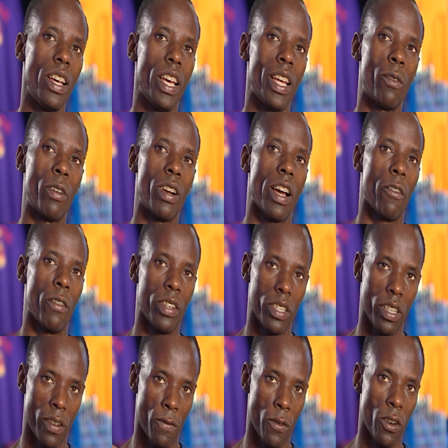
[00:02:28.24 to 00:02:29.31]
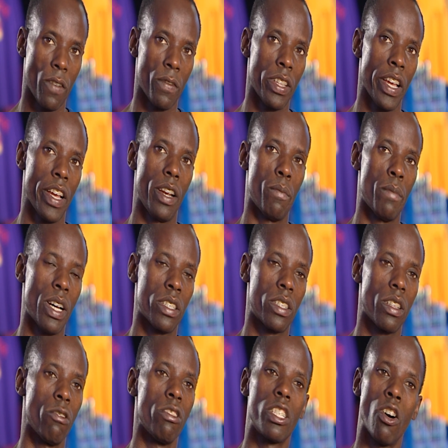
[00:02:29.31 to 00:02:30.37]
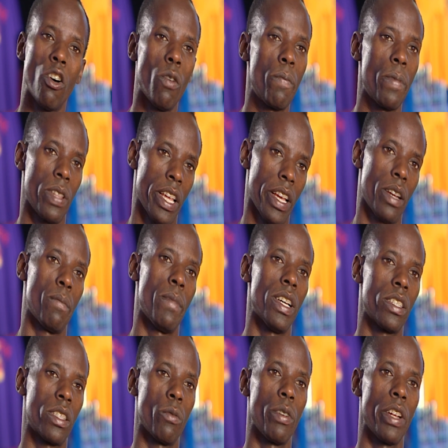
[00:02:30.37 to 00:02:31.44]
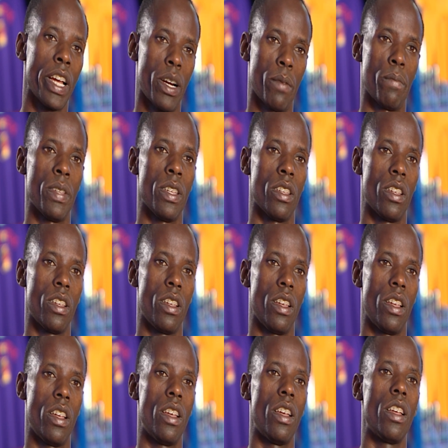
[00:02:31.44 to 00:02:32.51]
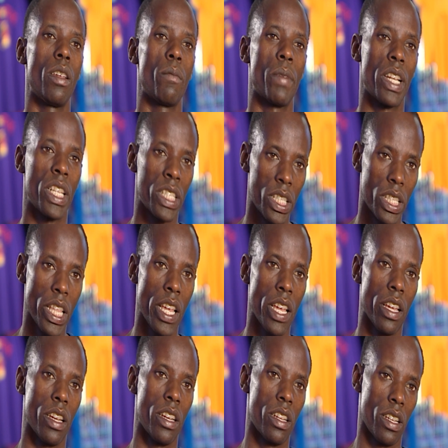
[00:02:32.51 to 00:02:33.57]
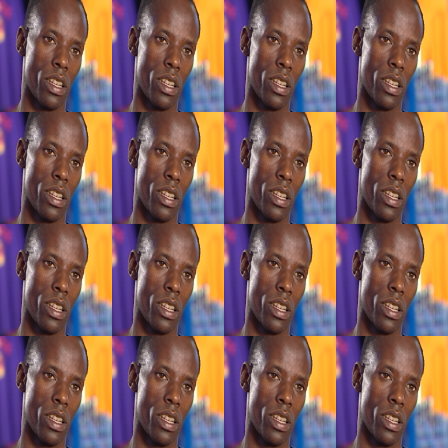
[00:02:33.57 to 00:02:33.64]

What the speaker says: And when I went in front of the headmaster, I was hoping the headmaster would help me, but instead,